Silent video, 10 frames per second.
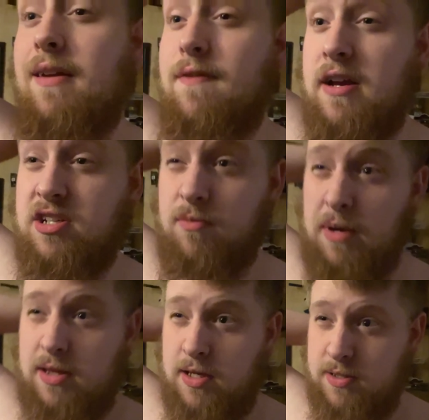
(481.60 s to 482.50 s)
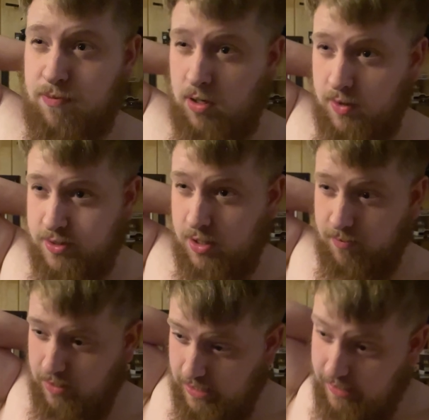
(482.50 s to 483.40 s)
if I should make this progress
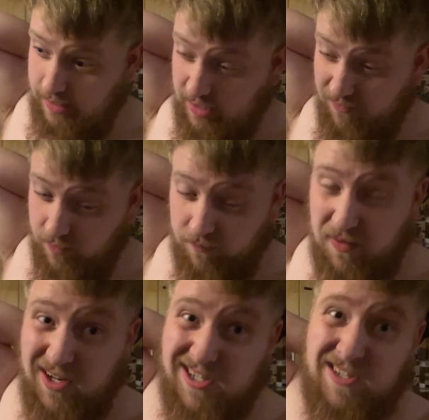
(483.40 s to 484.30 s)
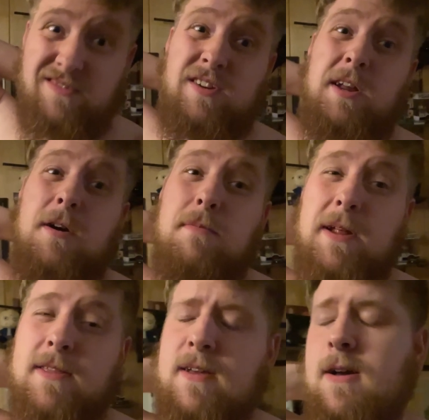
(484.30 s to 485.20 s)
update and even finish this video, but I
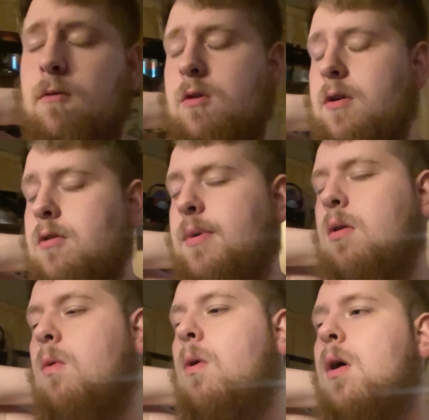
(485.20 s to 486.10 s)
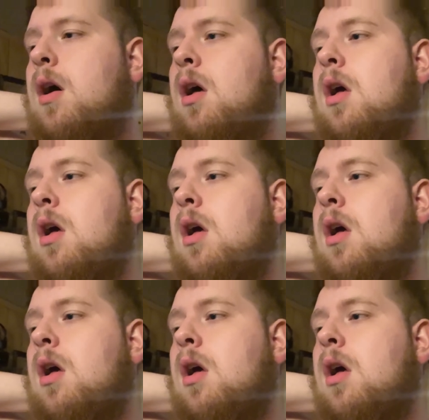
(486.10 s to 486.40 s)
think I will no matter what.